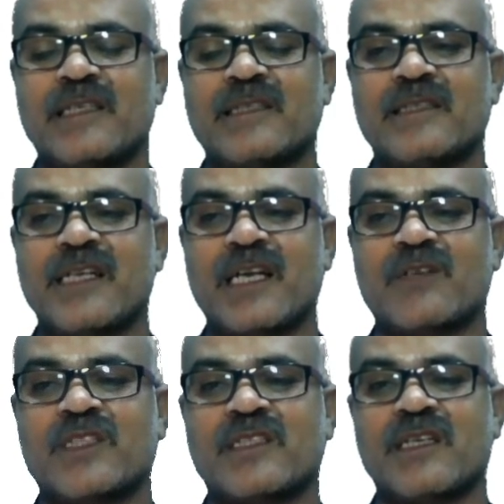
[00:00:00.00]

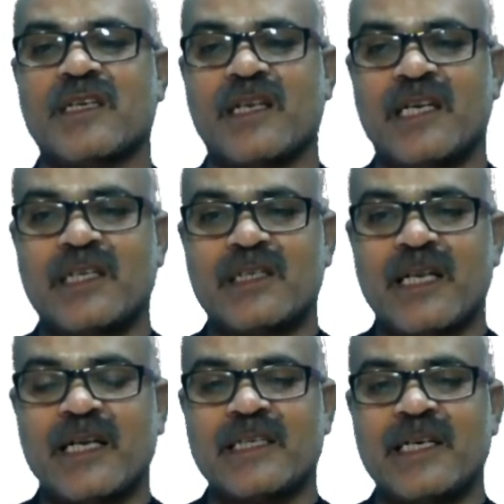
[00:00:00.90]
drug which
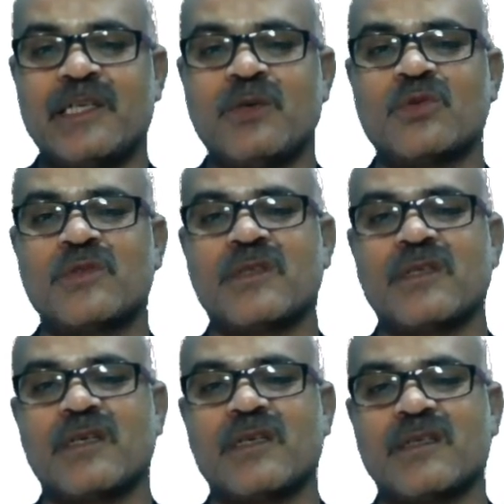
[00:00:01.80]
can induce
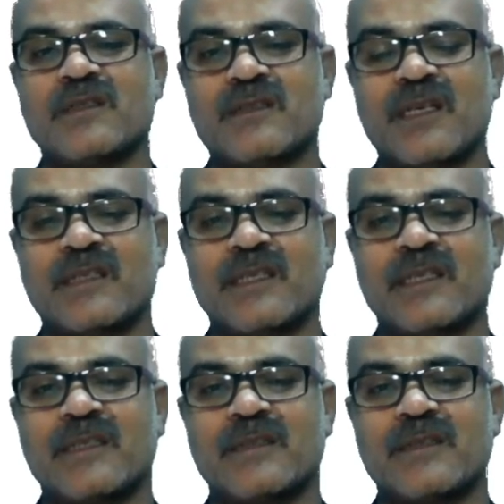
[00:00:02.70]

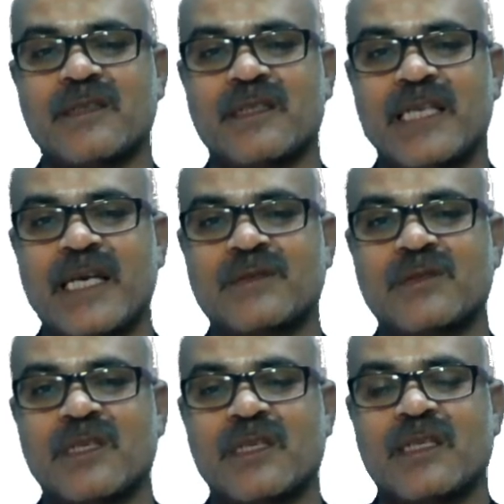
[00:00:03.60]
certain enzymes